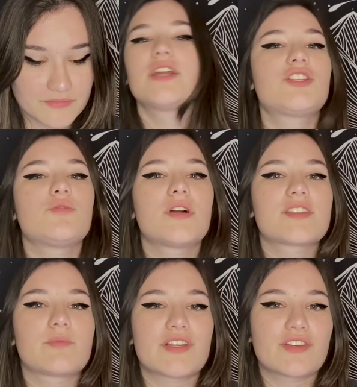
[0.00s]
I do want to
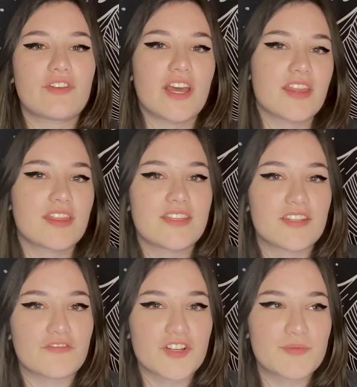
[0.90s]
specify the
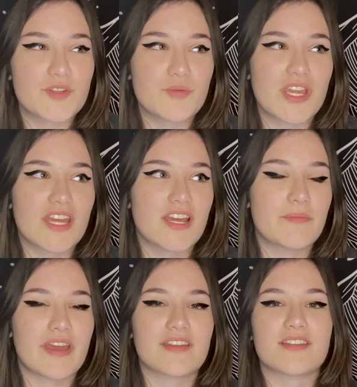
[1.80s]
difference between
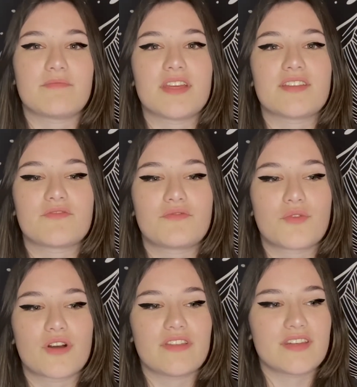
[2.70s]
abandonment
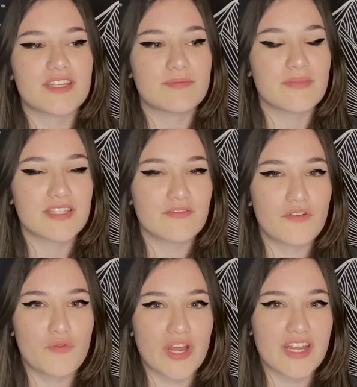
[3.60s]
for the dismissive
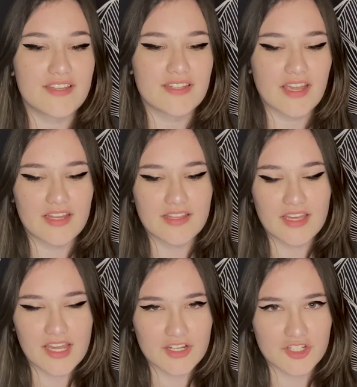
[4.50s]
avoidant and
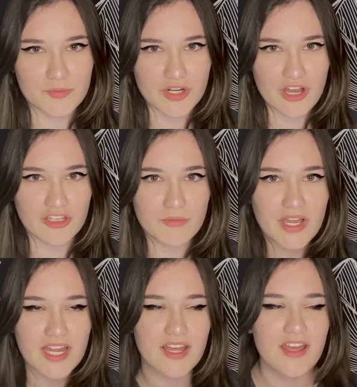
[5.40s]
the anxious
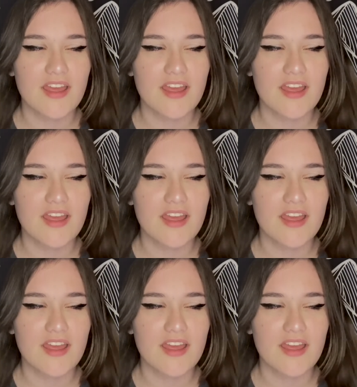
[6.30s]
preoccupied.